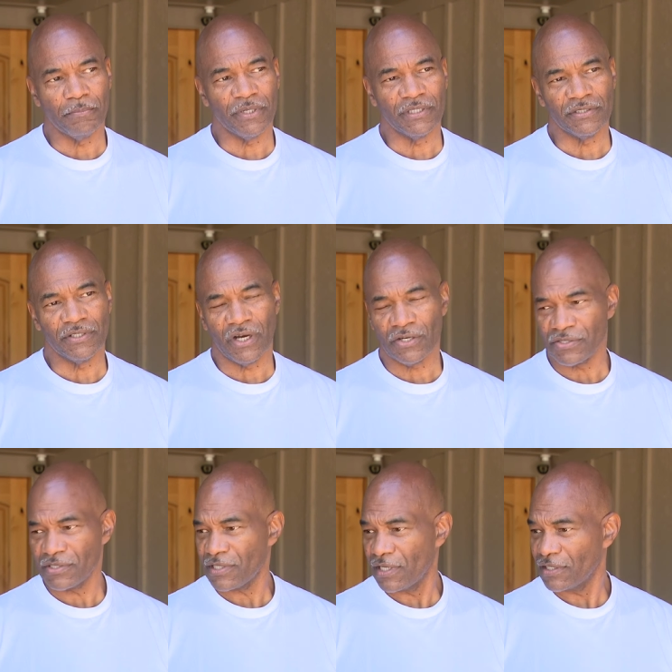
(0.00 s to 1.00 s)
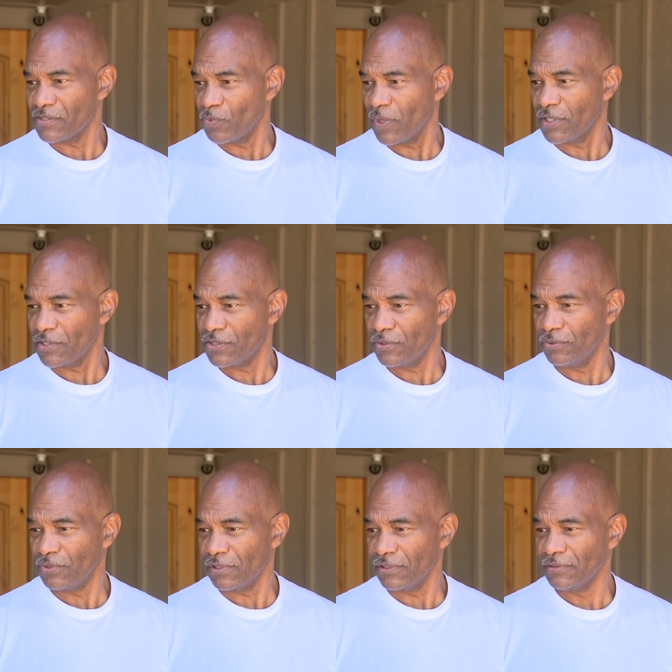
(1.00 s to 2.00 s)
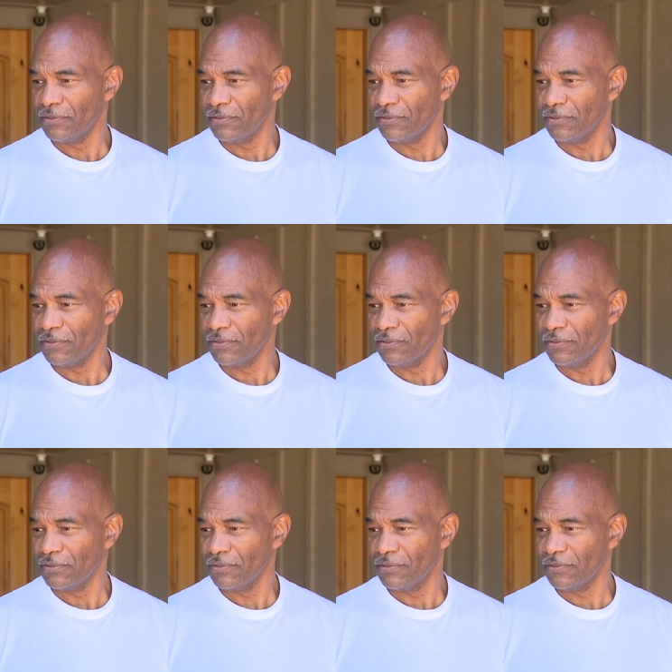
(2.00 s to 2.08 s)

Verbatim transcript: but, you know, all it takes is one or two to